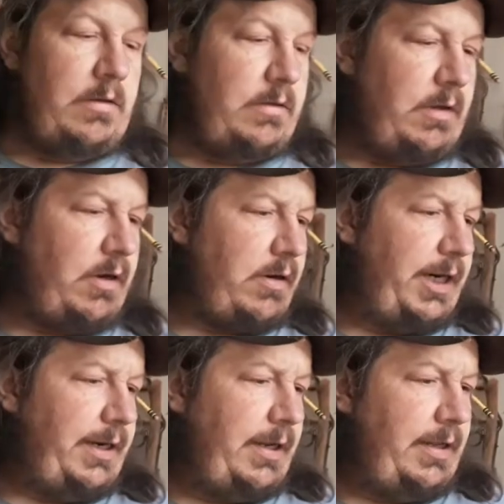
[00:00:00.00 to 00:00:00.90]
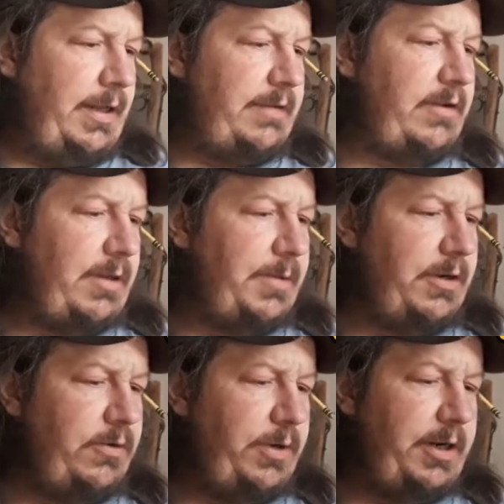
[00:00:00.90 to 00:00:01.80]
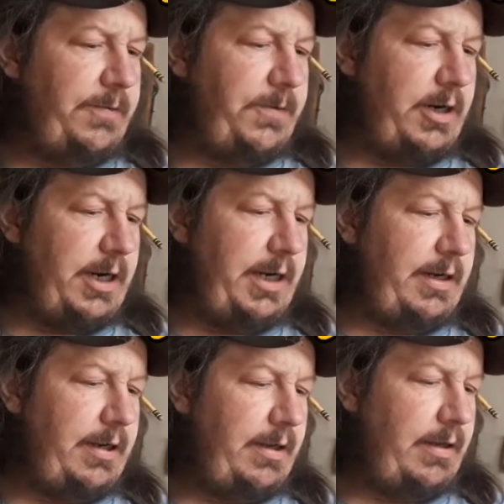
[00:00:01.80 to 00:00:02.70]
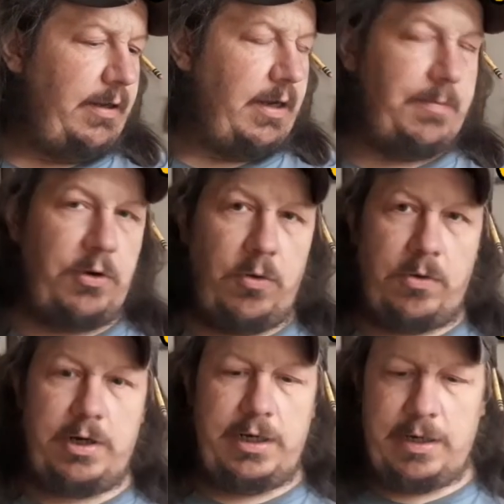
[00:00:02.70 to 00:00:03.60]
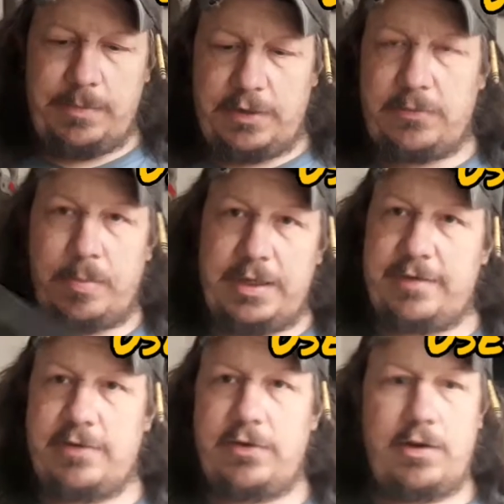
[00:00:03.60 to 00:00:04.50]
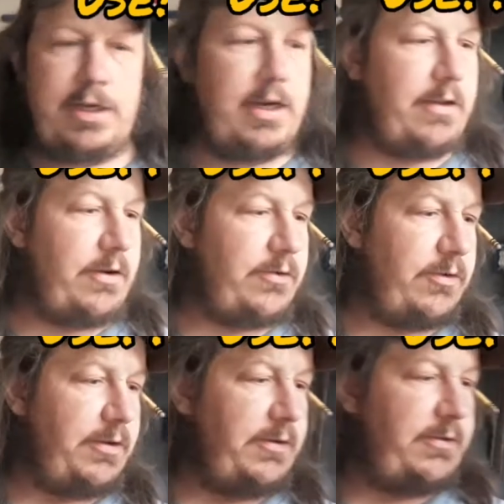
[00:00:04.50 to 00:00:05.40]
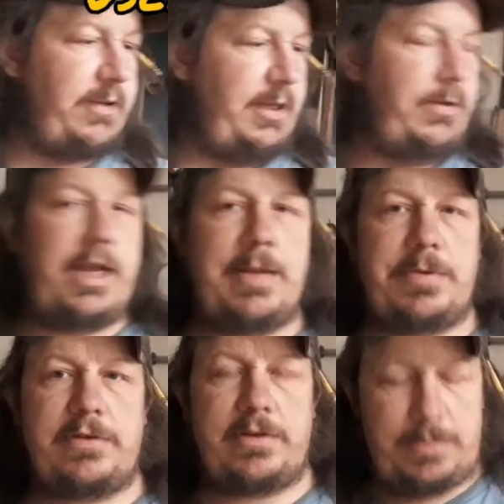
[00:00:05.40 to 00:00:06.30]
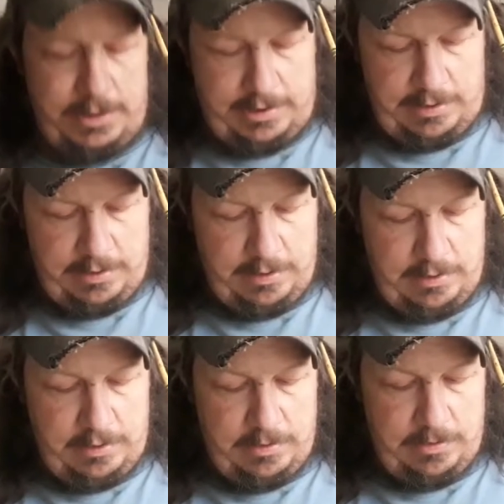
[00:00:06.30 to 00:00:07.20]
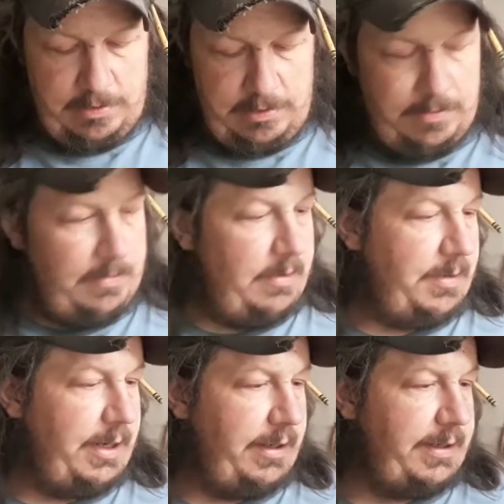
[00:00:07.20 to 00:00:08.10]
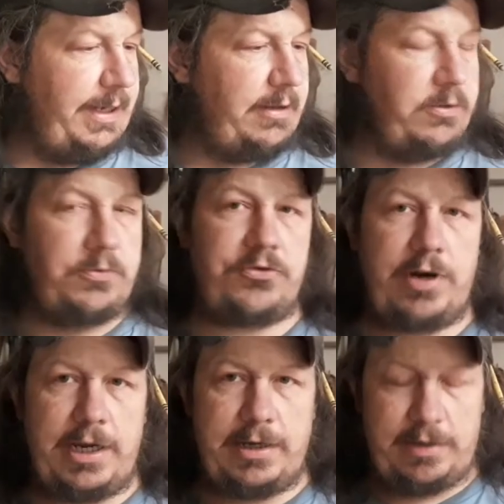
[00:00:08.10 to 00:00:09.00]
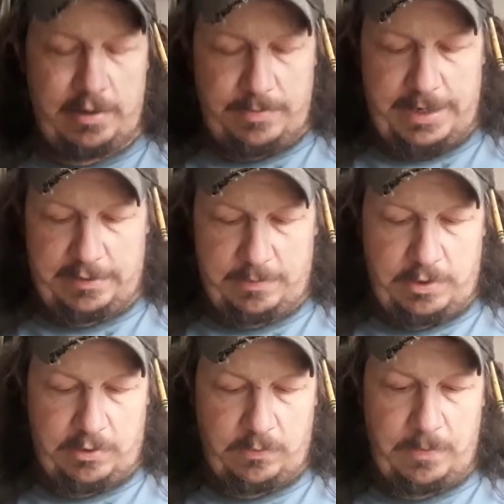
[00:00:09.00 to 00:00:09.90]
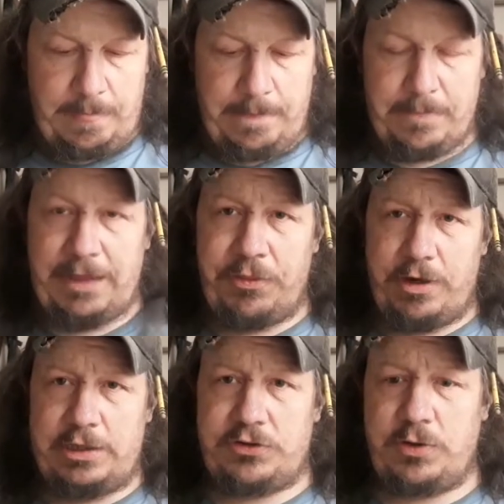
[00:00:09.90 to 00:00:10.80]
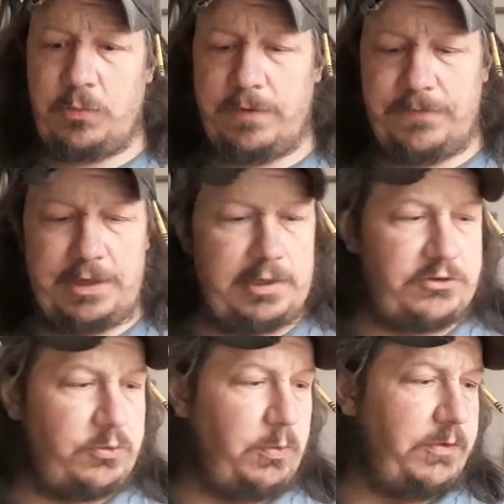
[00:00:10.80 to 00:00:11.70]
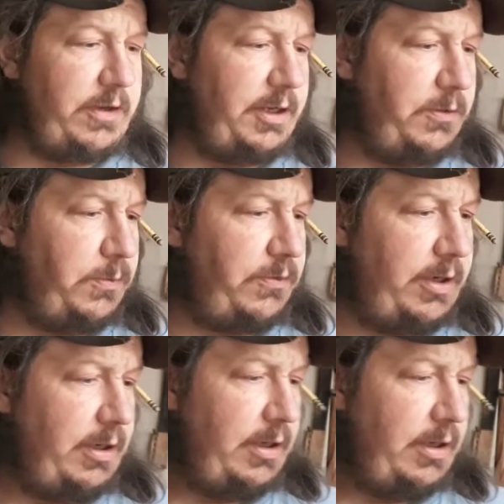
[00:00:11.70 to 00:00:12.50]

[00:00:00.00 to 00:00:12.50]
Alright, that's all I'm going to do here for tonight. Don't worry, I'm going to splice this all together so you'll see what happens in a minute. Gotta let that glue dry, come back tomorrow. But I thought I'd show you what vintage tools I used